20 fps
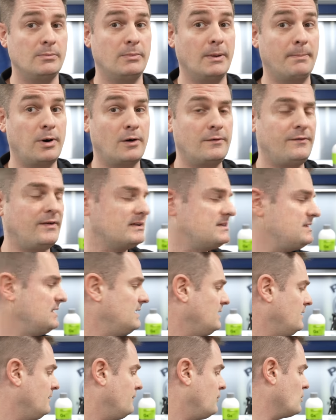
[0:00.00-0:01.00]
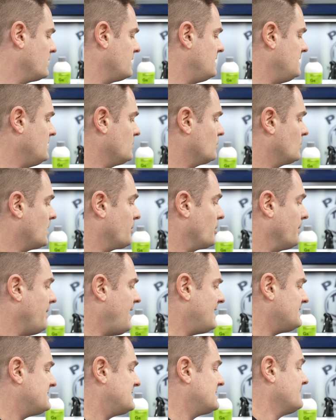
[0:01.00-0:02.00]
but perfect for the rubber
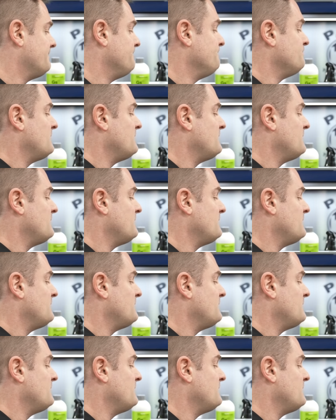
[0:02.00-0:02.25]
mats.